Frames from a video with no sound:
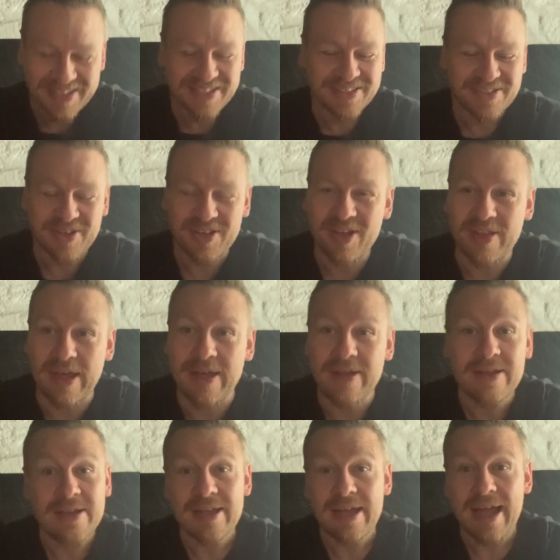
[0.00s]
So you got that.
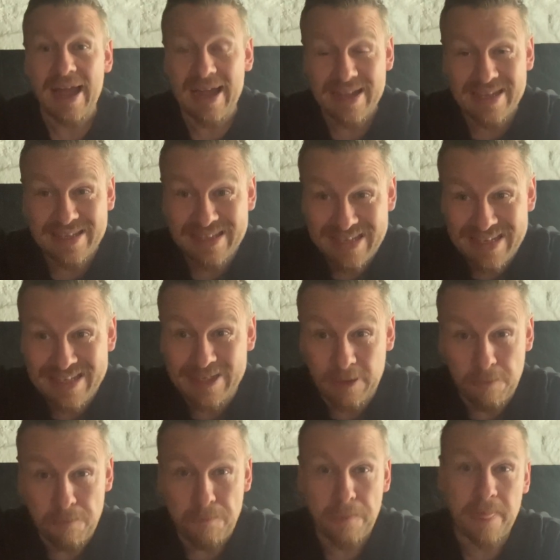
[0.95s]

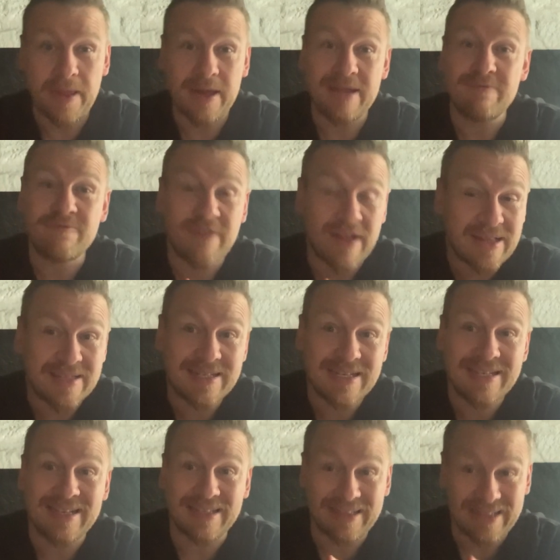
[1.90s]
Aikido,
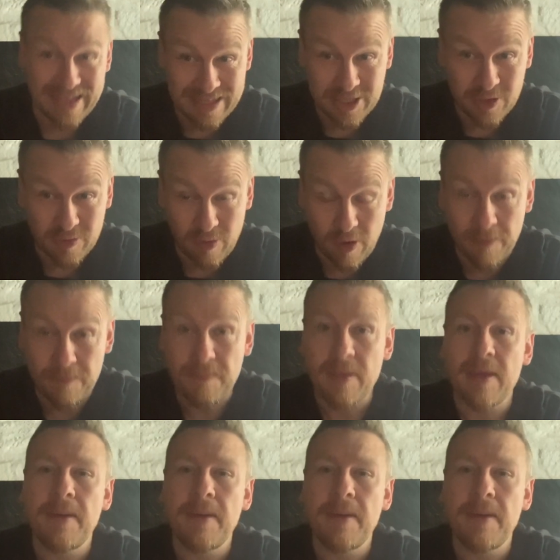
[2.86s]
invented later on,